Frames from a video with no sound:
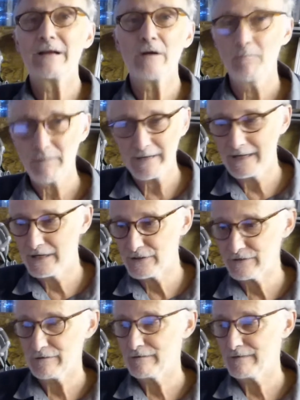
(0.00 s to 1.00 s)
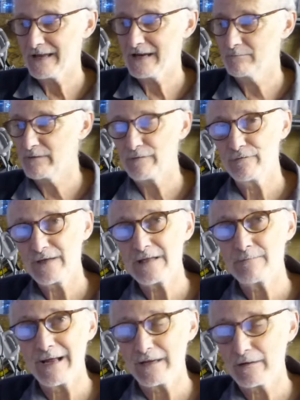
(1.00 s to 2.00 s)
be complications, there can be
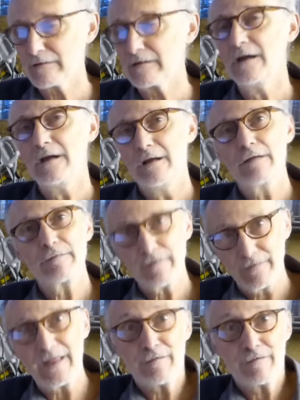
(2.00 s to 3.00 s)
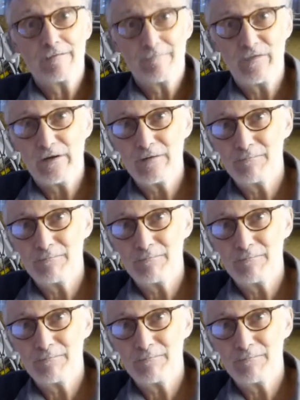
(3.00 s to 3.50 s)
feedbacks. So that's the